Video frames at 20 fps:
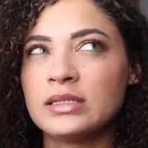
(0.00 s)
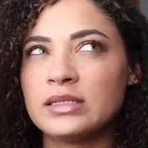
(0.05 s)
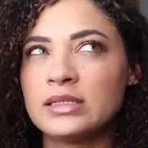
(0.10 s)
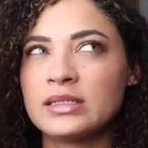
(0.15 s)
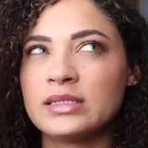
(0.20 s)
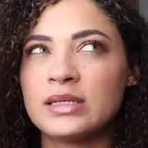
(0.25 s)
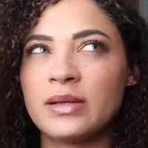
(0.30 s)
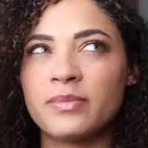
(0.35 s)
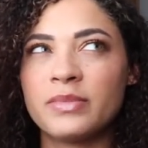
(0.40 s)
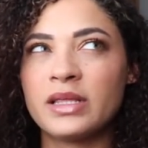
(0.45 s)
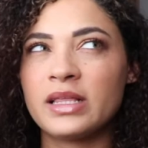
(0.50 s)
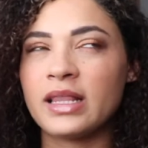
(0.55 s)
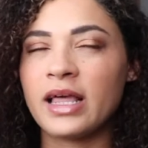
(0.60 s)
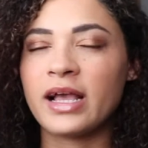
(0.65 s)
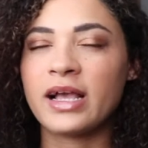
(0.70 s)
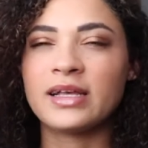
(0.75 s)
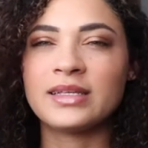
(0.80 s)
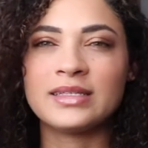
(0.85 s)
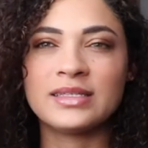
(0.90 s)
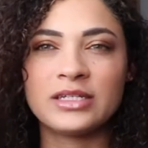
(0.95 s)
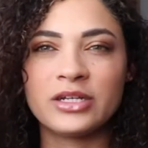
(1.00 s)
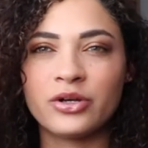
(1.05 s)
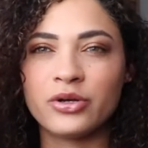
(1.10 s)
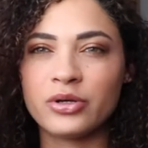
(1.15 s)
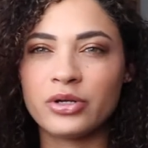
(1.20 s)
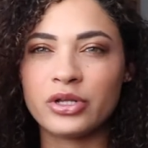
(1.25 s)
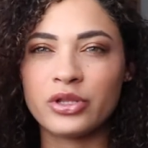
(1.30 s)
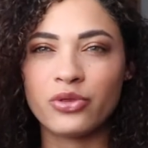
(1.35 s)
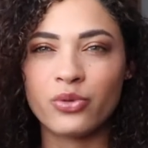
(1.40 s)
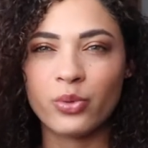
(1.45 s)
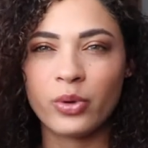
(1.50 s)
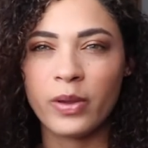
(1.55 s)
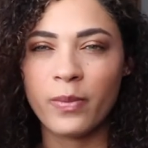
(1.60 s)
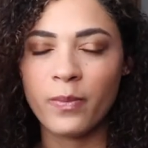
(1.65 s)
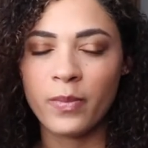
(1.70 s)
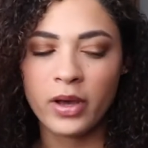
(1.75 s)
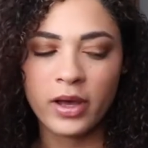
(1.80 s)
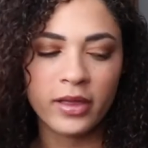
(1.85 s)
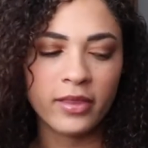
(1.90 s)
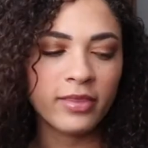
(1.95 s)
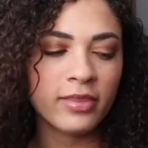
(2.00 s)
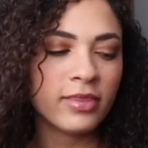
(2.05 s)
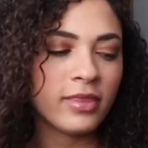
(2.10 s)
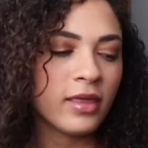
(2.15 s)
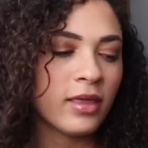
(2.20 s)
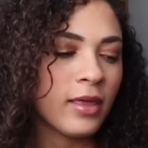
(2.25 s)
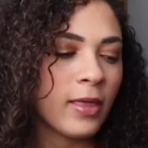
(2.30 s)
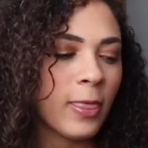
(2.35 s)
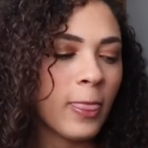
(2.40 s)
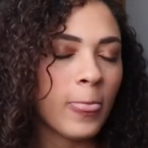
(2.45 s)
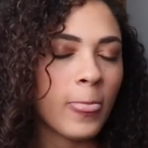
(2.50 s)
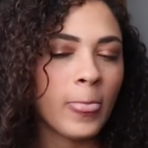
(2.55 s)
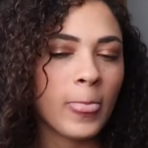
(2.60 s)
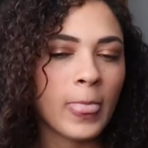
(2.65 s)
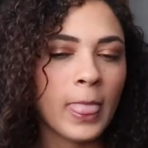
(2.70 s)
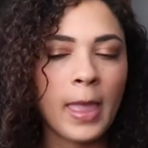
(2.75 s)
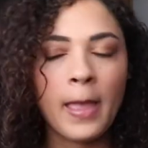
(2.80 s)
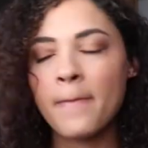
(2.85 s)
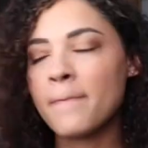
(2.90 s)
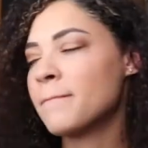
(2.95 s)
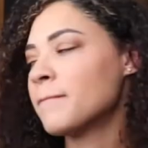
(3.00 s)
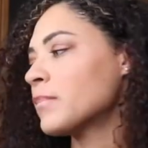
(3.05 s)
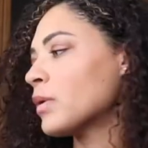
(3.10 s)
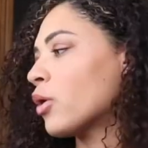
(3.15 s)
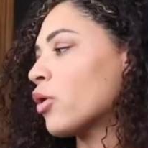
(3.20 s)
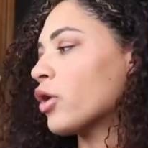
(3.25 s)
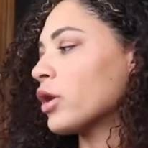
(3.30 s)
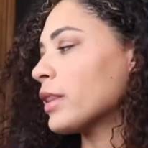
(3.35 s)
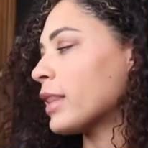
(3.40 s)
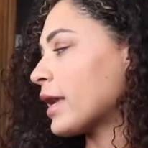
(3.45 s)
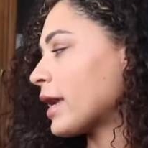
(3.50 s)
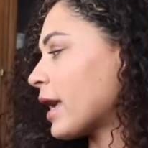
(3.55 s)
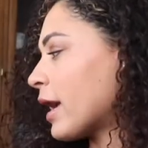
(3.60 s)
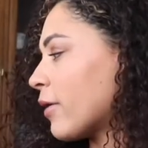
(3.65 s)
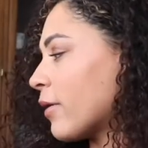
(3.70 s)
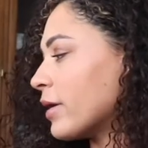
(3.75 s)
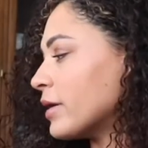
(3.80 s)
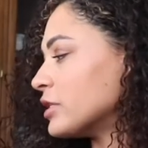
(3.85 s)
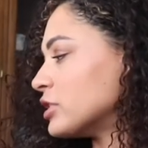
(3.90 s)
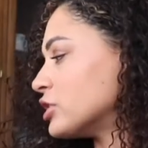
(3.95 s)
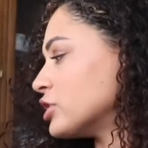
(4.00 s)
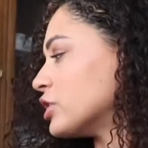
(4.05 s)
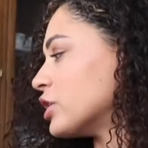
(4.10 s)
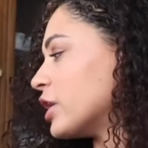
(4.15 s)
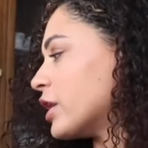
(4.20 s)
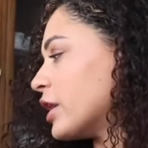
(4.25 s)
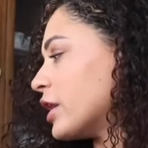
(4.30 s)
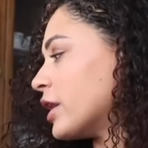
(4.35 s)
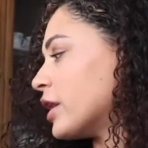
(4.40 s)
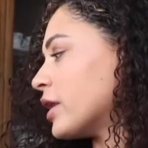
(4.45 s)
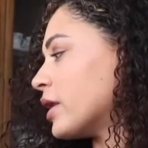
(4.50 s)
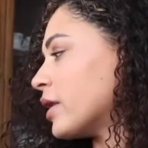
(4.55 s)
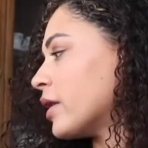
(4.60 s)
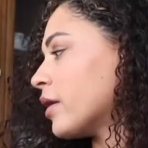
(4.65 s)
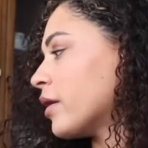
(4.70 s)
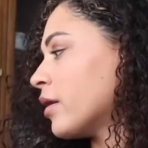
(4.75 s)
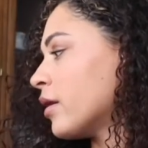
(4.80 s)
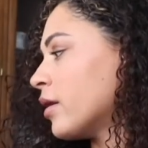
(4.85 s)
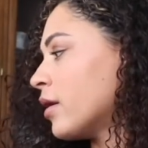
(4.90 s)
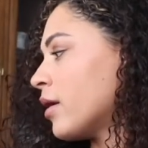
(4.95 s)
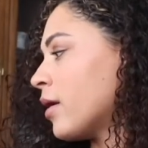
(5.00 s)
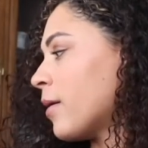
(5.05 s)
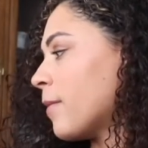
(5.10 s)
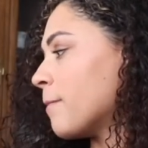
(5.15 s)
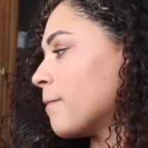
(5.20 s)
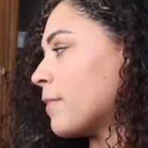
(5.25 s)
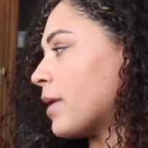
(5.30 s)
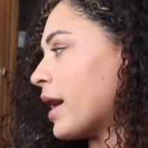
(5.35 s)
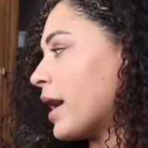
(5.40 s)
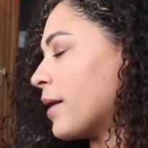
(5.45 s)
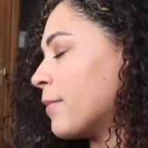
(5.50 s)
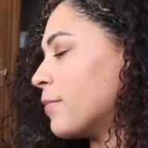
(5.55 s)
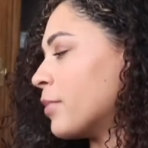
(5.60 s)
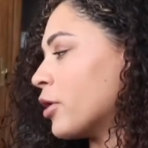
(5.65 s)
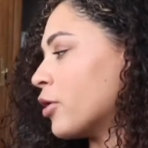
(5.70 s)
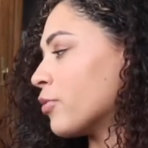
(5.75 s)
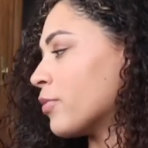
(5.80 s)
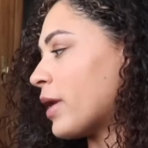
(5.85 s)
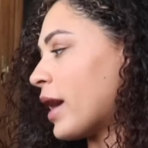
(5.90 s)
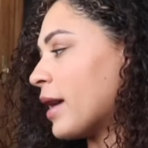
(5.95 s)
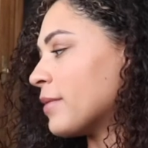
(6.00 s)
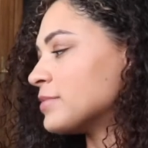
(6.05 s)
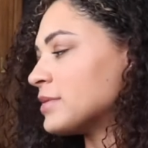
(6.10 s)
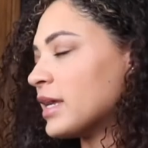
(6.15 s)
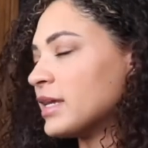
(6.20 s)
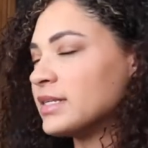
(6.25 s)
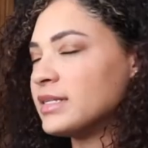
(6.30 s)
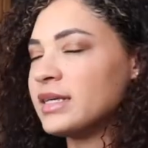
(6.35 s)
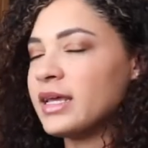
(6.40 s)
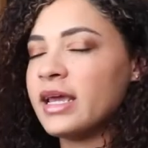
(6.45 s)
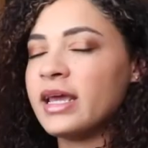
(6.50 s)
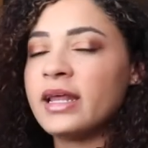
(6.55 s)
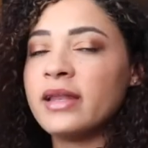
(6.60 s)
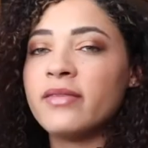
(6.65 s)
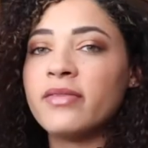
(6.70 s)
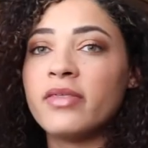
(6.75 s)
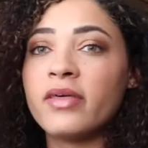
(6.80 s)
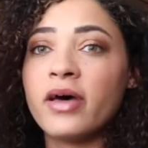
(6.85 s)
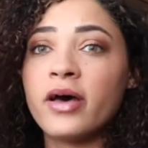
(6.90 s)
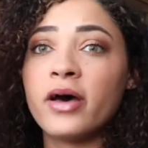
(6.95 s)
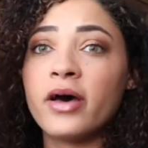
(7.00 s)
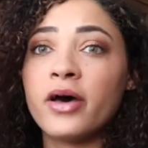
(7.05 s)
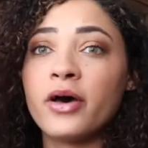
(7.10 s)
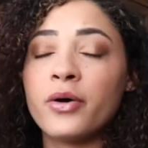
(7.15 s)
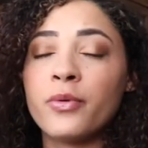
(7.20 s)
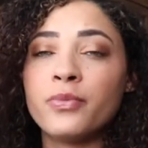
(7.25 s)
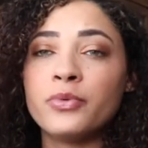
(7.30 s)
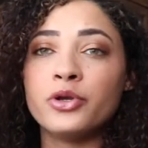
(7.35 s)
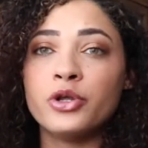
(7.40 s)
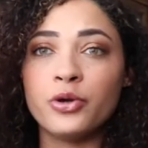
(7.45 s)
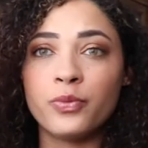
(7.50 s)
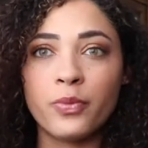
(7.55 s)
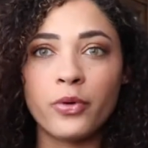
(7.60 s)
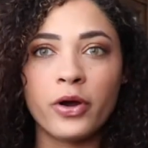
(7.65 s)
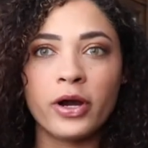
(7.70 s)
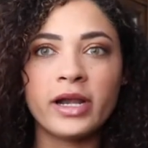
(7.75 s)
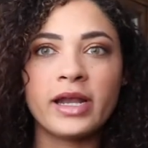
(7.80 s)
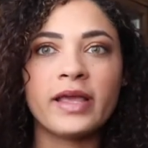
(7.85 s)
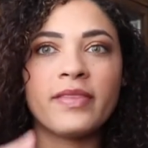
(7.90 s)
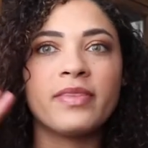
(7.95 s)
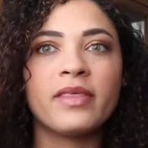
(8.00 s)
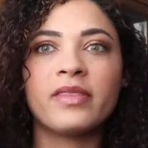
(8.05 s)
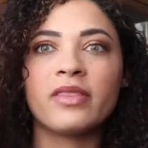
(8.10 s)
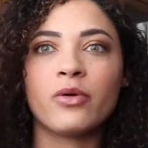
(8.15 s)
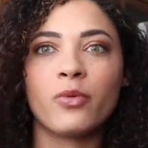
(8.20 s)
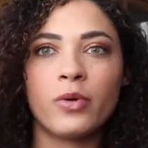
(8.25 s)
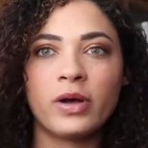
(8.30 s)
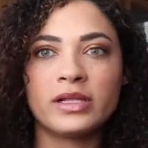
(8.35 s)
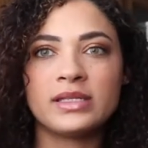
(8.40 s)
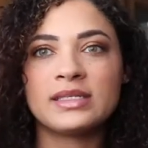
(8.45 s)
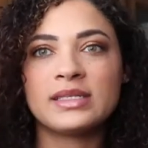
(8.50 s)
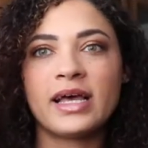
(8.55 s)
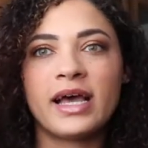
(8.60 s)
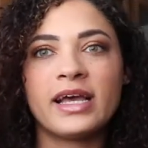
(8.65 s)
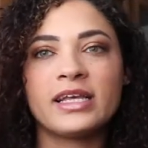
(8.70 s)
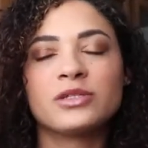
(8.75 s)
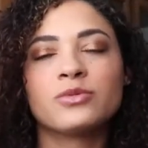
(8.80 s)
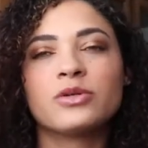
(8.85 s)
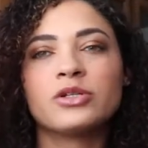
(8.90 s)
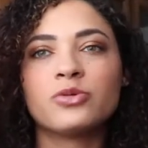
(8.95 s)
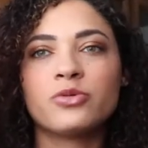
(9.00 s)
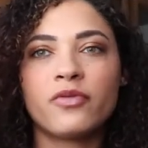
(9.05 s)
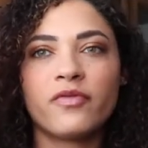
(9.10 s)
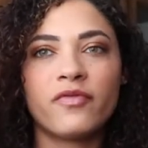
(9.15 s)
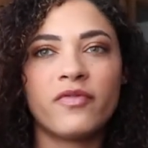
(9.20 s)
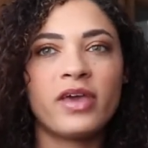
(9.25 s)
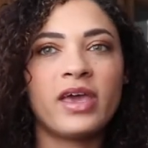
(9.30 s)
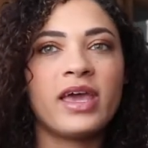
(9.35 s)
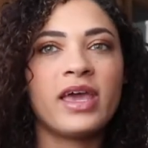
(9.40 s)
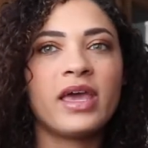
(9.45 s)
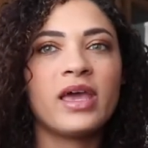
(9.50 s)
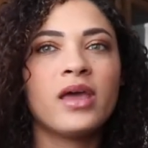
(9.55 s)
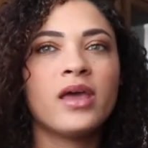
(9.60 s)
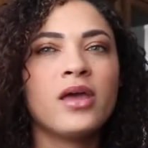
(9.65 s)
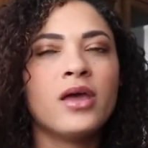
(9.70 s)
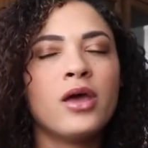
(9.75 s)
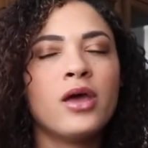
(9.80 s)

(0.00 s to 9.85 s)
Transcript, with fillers: something like a 0 to 3 month. Or like how I did my bow wraps, I did the newborn and then the one size, which will fit